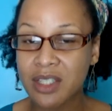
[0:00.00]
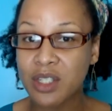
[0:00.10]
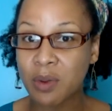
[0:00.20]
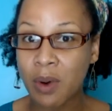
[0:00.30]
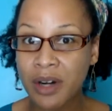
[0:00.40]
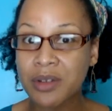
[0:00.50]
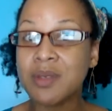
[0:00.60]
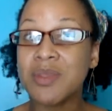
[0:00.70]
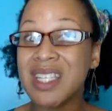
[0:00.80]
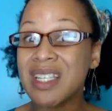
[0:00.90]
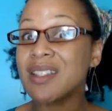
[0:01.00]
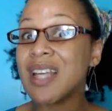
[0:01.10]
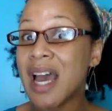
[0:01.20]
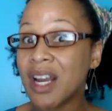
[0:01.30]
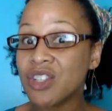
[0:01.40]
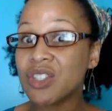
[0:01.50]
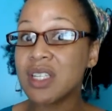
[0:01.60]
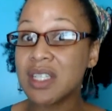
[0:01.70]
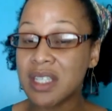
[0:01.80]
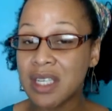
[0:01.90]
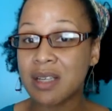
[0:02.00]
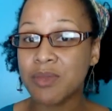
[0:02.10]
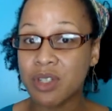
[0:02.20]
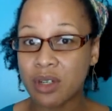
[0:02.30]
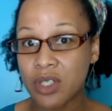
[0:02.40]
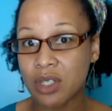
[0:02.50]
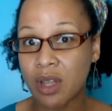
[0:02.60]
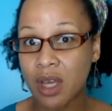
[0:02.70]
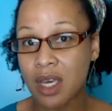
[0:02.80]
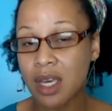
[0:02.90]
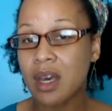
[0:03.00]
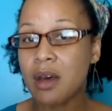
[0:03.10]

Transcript: to water some seeds, and actually see them start to like